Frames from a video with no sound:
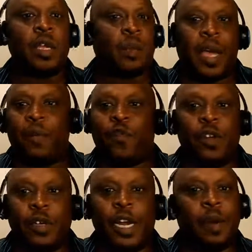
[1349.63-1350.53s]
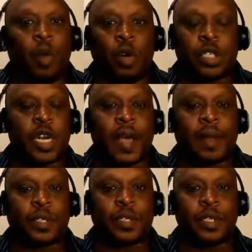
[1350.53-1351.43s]
Pamphil needed more
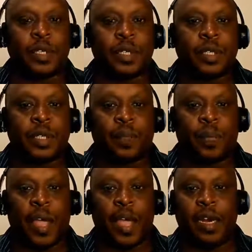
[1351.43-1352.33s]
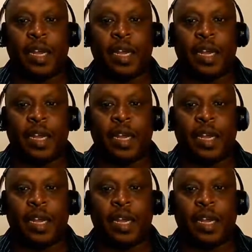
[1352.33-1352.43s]
snaps, and